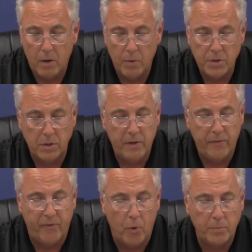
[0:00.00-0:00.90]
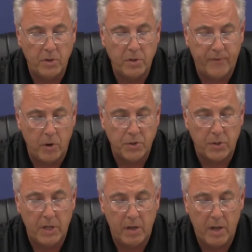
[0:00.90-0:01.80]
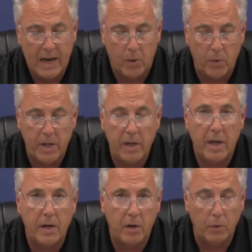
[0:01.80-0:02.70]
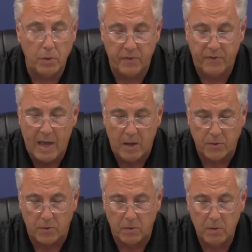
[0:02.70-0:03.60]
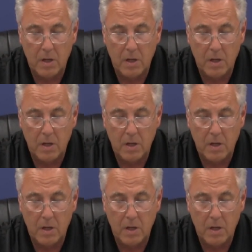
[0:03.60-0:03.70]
recently formed the Diversity, Equity, and Inclusive Council.